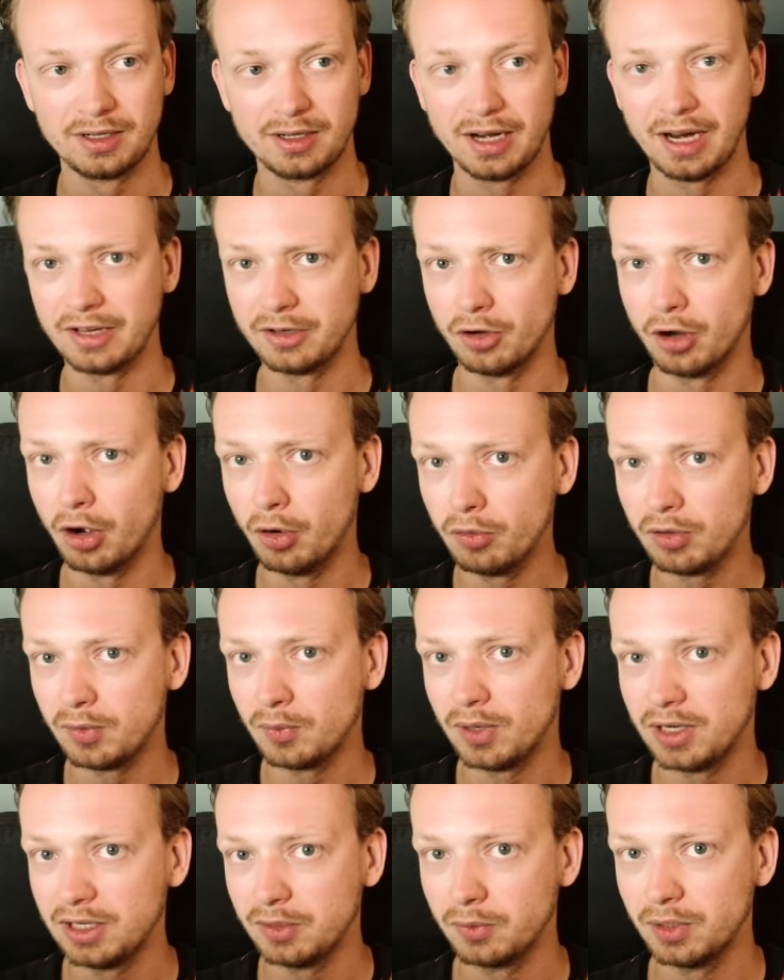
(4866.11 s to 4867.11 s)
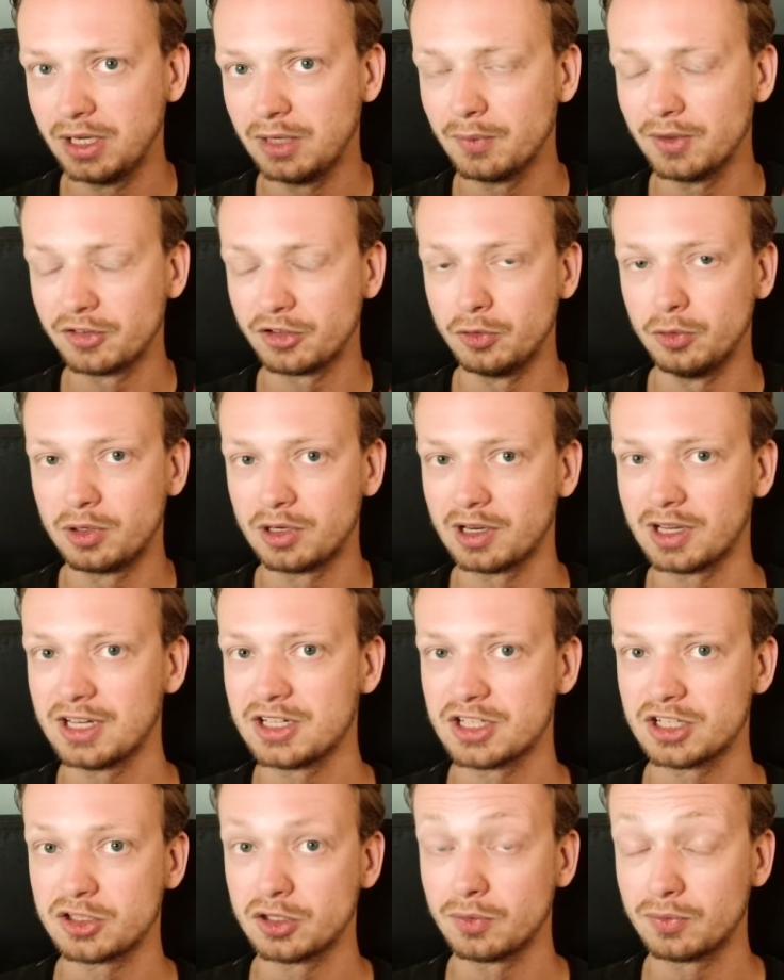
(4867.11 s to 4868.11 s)
And you only really want to do
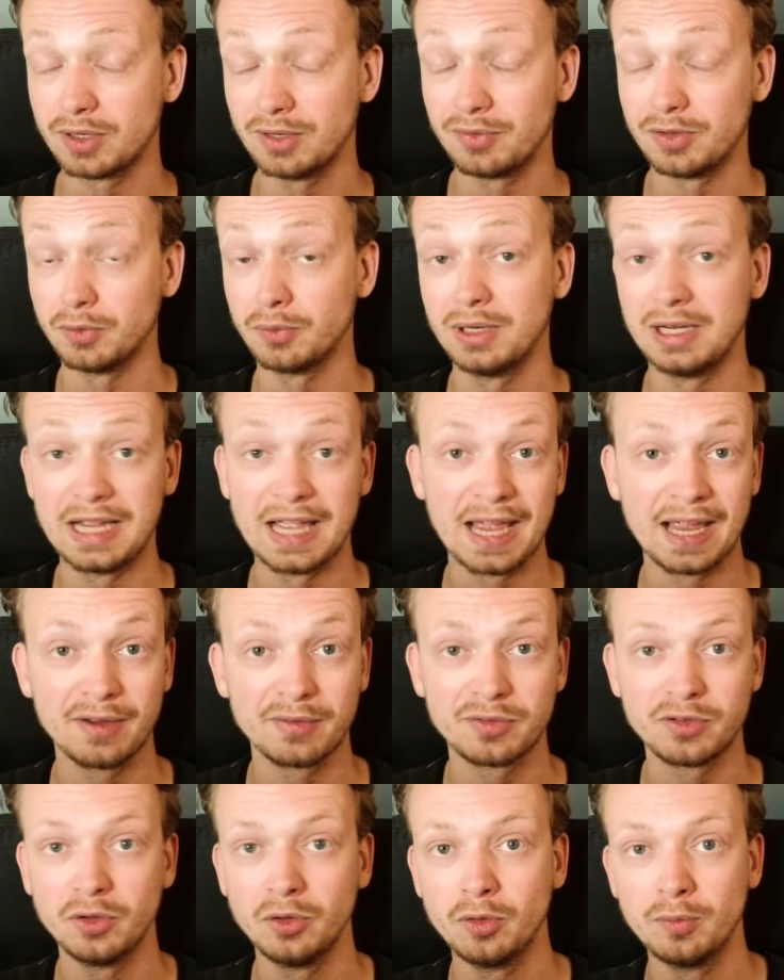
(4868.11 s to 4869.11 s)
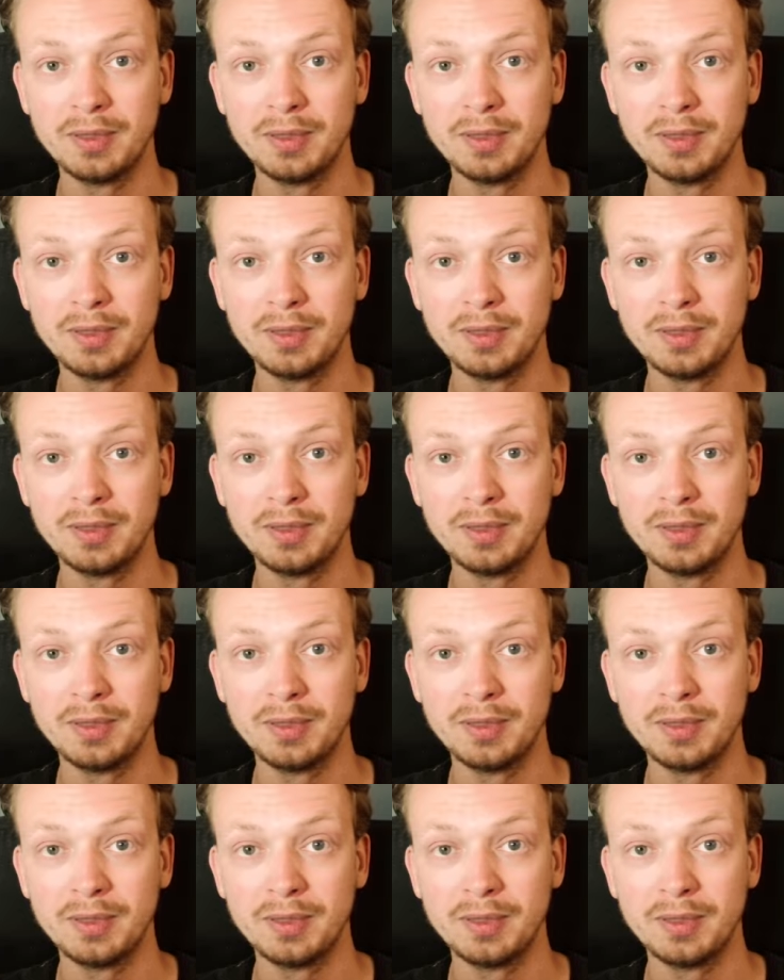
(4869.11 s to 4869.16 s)
client-side stuff if you really have to,